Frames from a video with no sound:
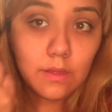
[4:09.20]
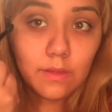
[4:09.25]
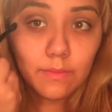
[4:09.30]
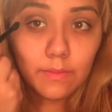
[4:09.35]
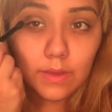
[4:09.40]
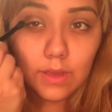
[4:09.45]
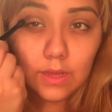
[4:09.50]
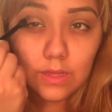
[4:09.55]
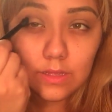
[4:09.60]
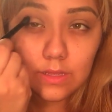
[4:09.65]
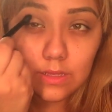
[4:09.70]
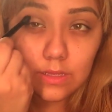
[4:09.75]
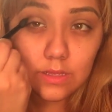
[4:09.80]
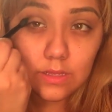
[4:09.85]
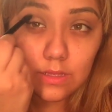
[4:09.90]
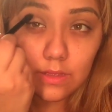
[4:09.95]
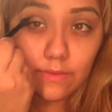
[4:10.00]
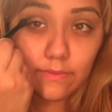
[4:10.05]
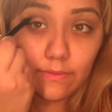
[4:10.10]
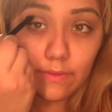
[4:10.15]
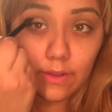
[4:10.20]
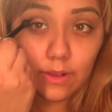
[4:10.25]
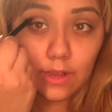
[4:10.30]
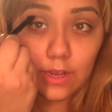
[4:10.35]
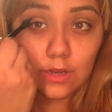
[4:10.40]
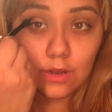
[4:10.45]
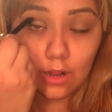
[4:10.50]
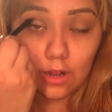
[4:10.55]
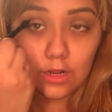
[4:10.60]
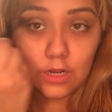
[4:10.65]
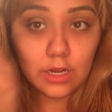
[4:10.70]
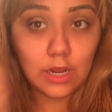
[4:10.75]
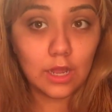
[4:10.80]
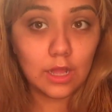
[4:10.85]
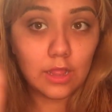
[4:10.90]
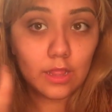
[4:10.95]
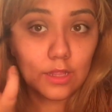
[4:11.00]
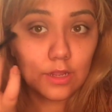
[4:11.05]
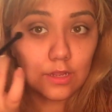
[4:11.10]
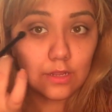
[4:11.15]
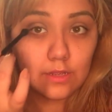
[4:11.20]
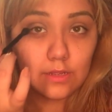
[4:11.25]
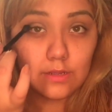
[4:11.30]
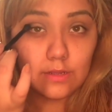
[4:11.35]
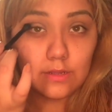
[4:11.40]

because this is a very dark color.